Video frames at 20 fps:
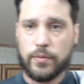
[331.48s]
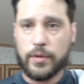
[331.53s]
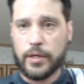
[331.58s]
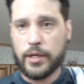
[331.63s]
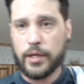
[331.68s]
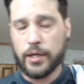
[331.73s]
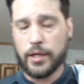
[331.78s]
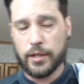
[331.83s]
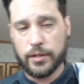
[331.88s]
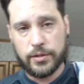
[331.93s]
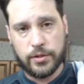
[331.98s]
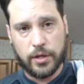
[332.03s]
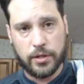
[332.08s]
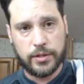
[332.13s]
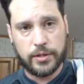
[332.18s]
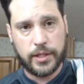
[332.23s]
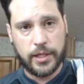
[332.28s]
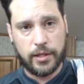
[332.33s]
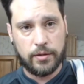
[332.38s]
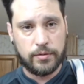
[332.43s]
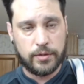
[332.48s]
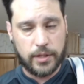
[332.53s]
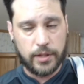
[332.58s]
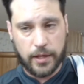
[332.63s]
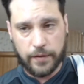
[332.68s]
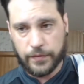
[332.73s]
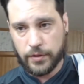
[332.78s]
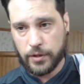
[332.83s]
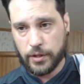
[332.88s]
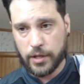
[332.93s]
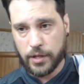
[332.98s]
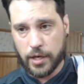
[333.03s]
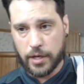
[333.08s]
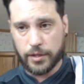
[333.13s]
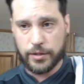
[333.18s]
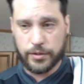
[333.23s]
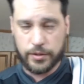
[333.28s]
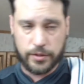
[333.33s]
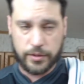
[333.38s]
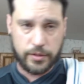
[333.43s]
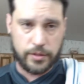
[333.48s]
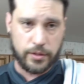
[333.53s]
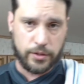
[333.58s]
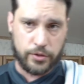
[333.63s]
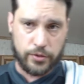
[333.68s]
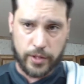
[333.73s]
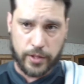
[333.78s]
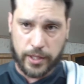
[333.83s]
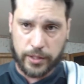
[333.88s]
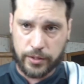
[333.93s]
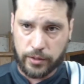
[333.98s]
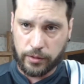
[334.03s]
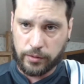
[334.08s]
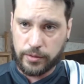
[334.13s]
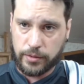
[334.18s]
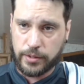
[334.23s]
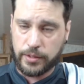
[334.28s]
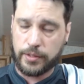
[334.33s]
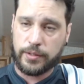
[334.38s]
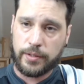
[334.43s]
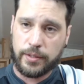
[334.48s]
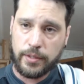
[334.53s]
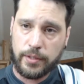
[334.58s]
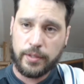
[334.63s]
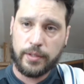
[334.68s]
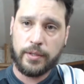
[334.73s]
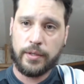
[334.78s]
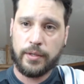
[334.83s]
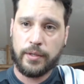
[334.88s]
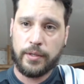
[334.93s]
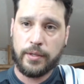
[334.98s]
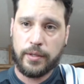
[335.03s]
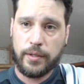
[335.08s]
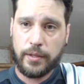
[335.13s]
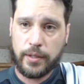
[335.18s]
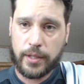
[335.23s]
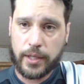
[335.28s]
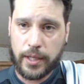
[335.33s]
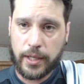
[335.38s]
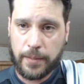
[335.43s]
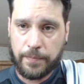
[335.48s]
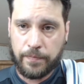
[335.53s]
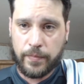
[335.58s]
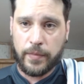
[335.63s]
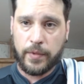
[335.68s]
gonna saute those off till the onions are translucent, okay?